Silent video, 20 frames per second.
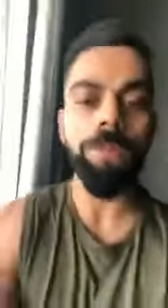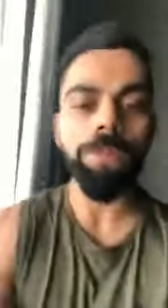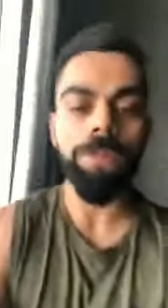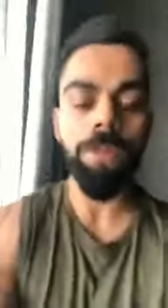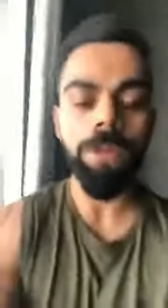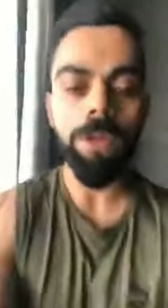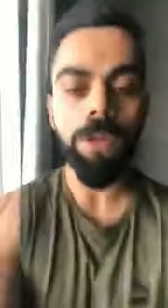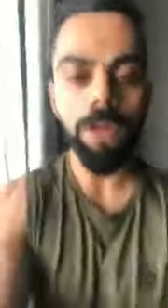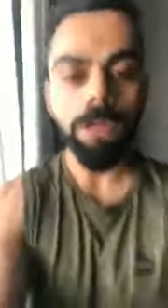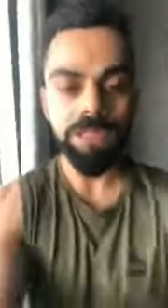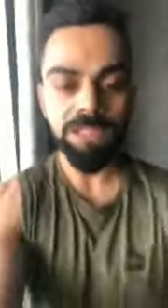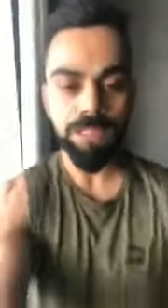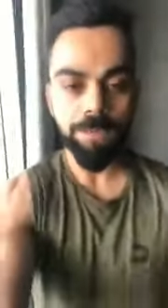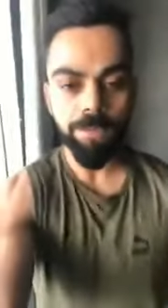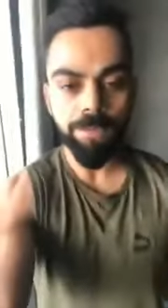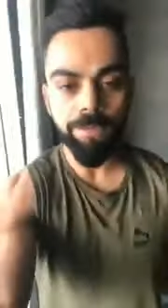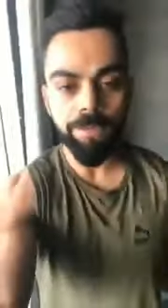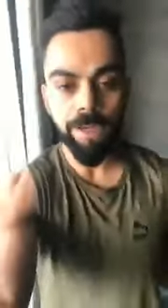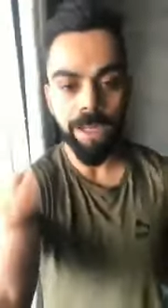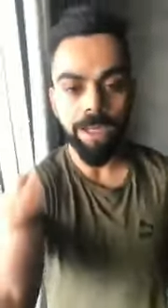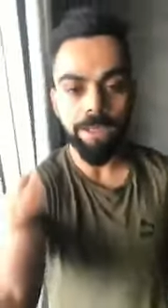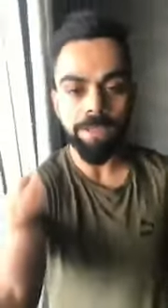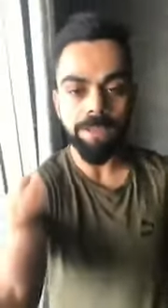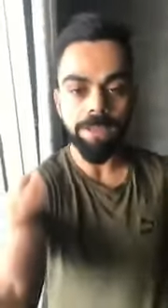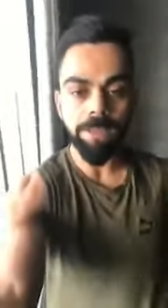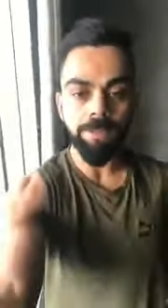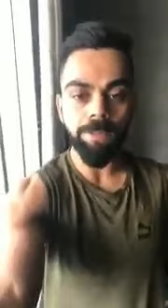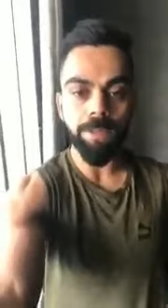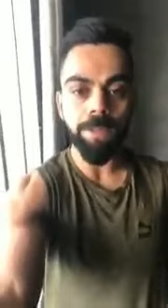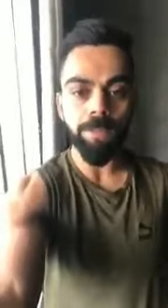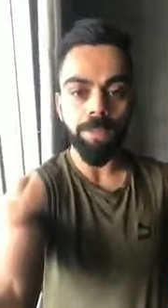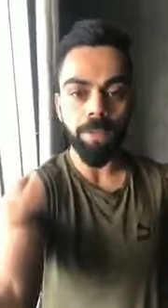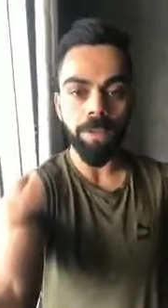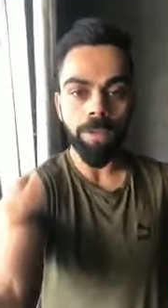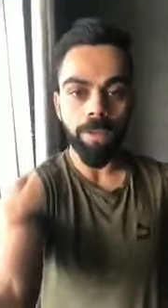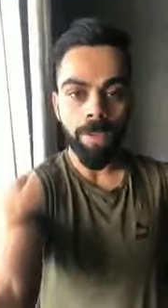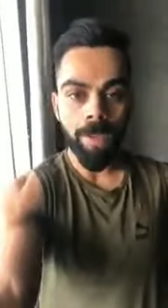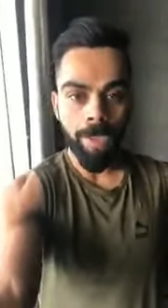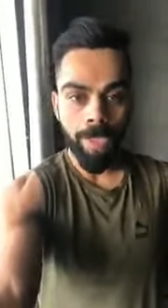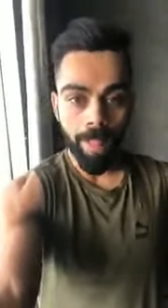um, the R C B fans and people
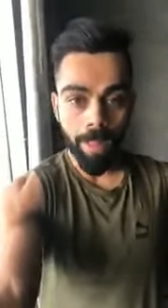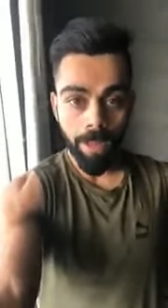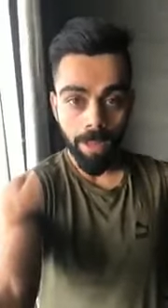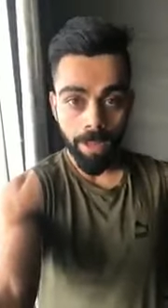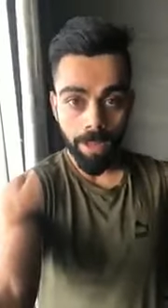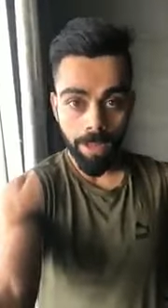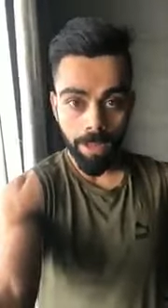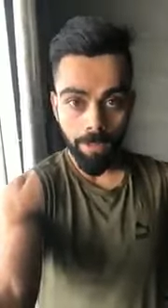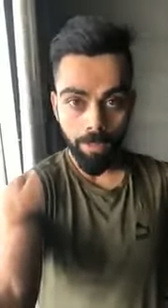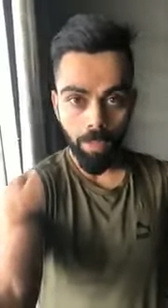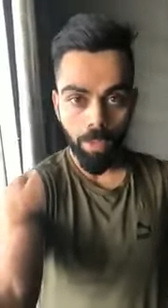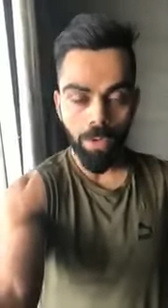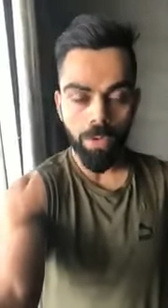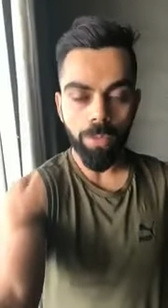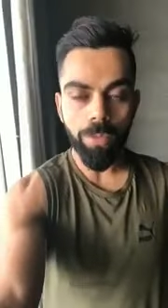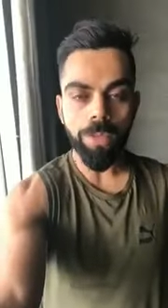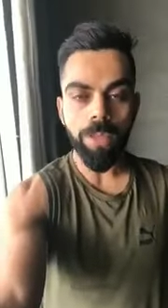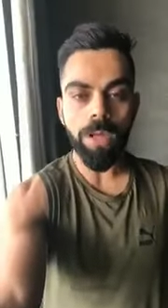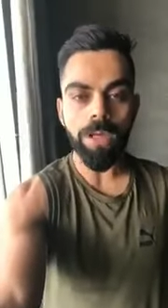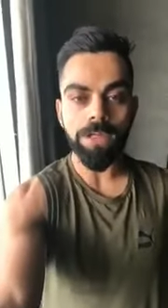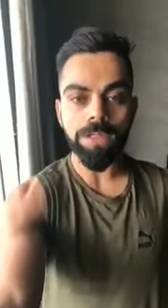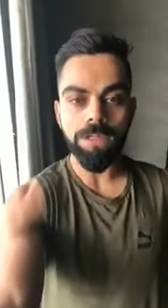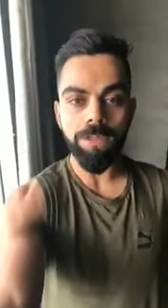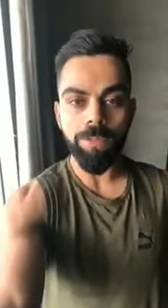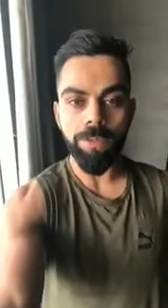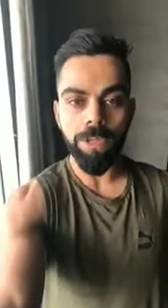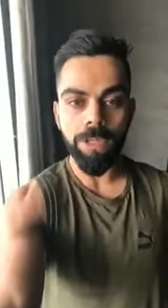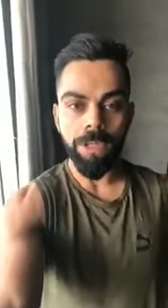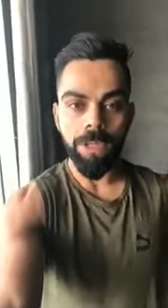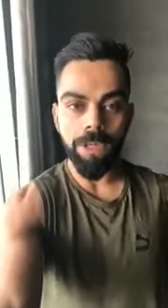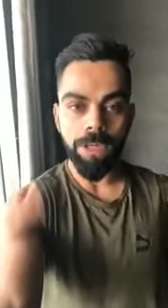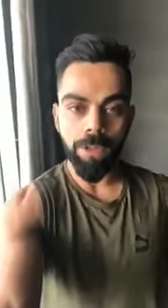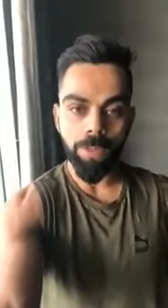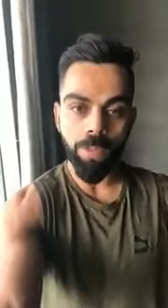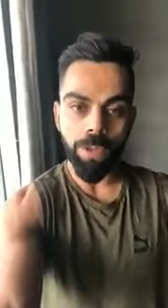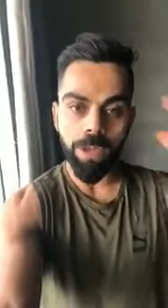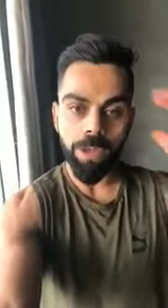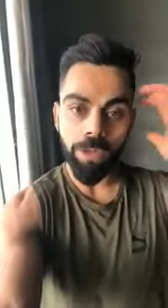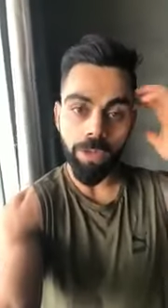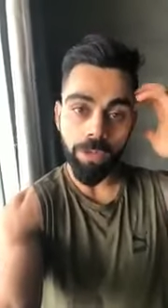involved with R C B in
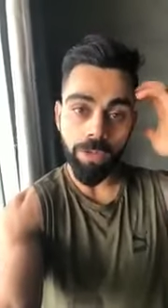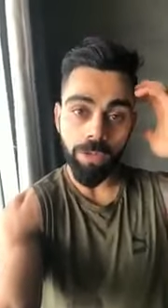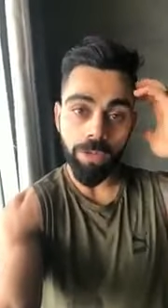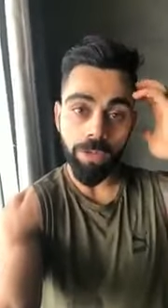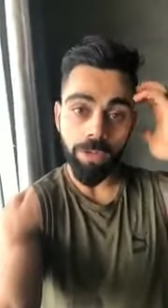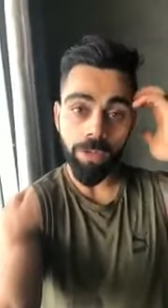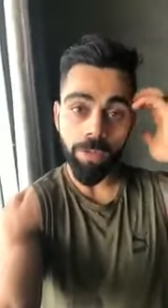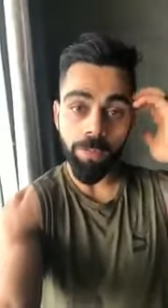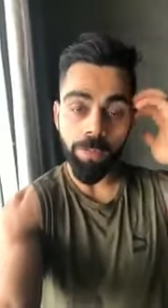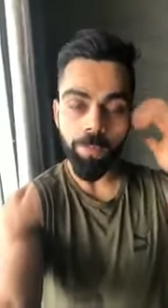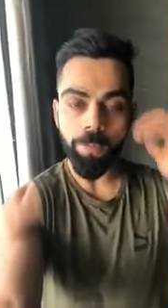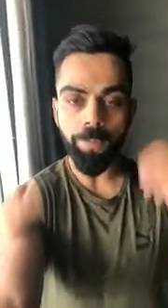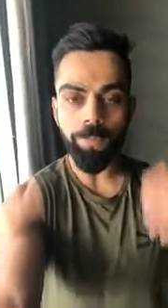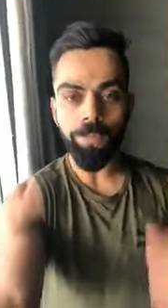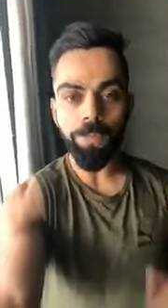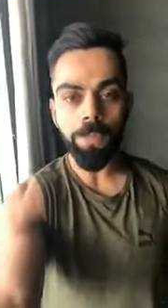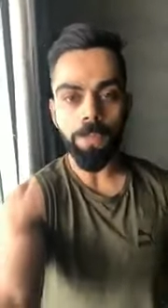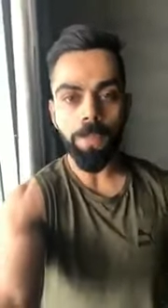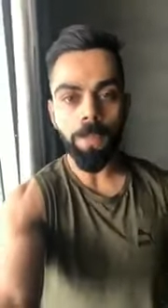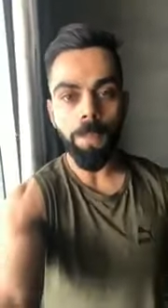any way, um,